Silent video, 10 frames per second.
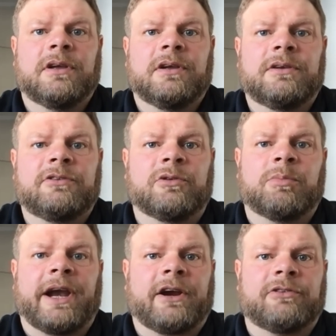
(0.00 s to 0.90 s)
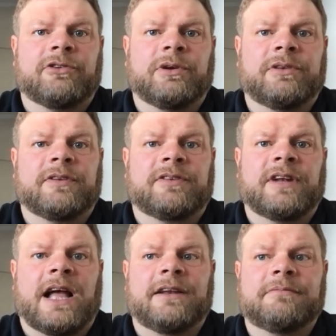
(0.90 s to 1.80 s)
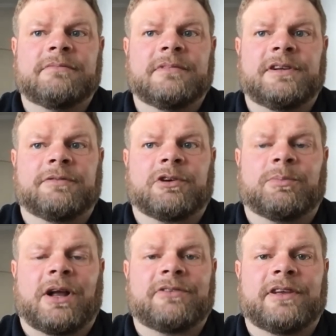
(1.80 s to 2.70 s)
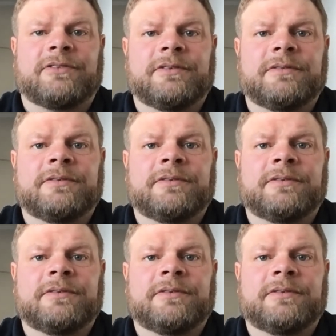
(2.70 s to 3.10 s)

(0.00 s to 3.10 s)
a breaker, so it's not a difficult process.